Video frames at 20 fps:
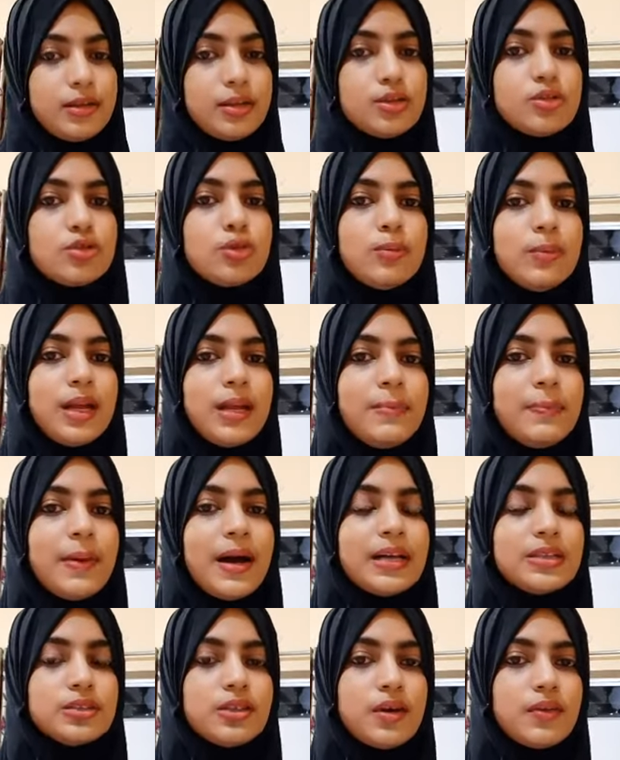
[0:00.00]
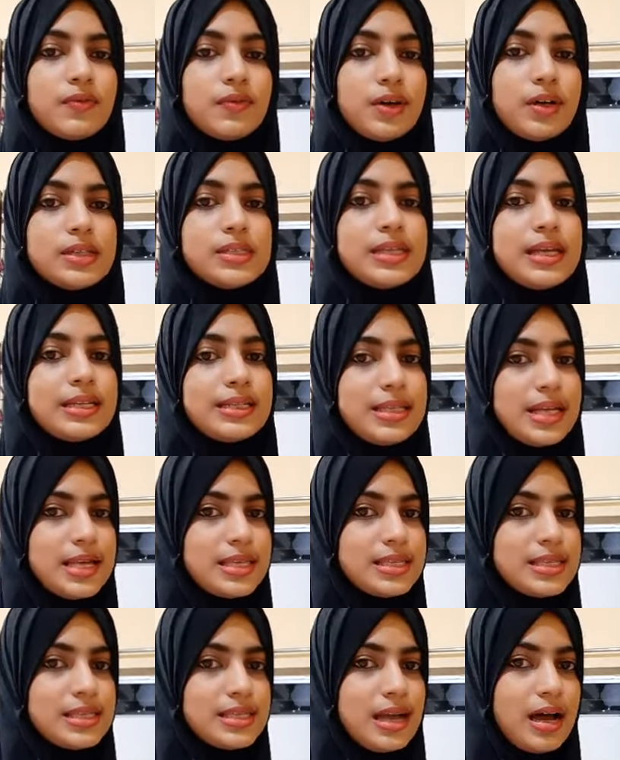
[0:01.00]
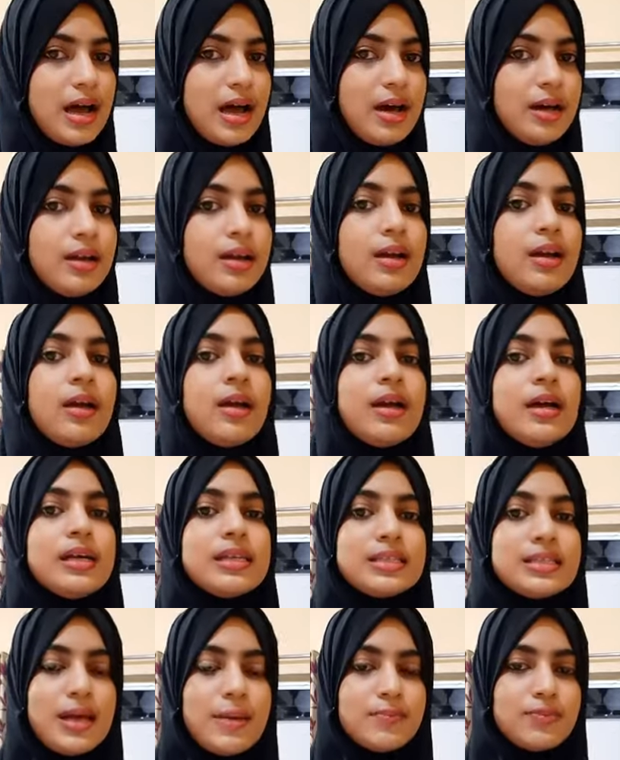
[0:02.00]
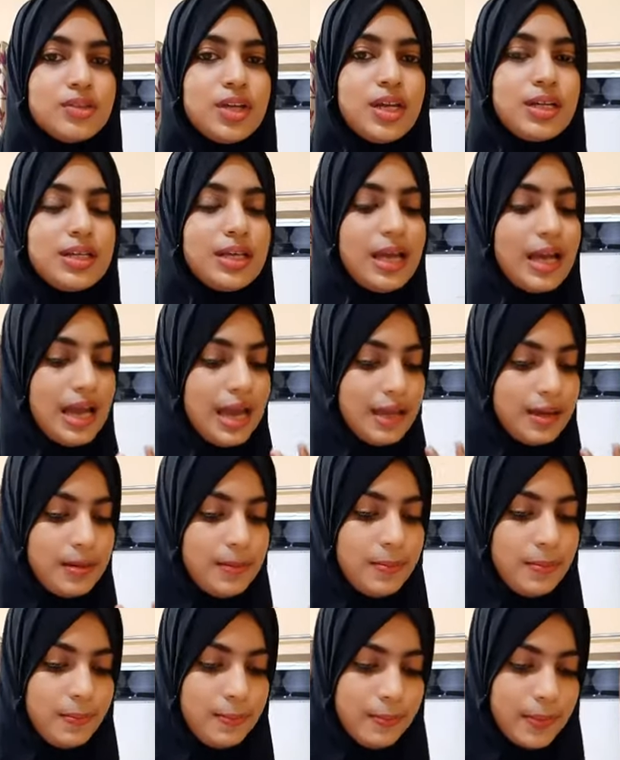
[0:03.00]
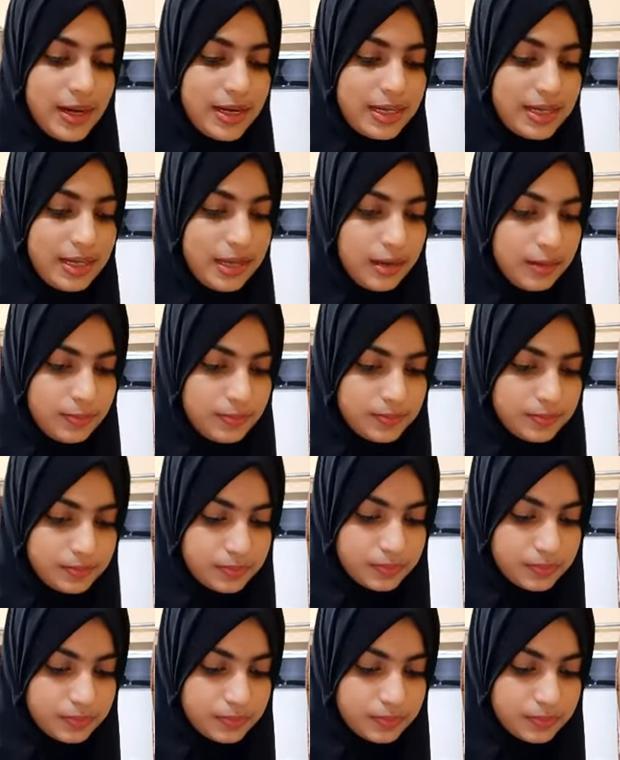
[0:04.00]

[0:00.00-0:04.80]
The two main parts of a sentence are subject and predicate.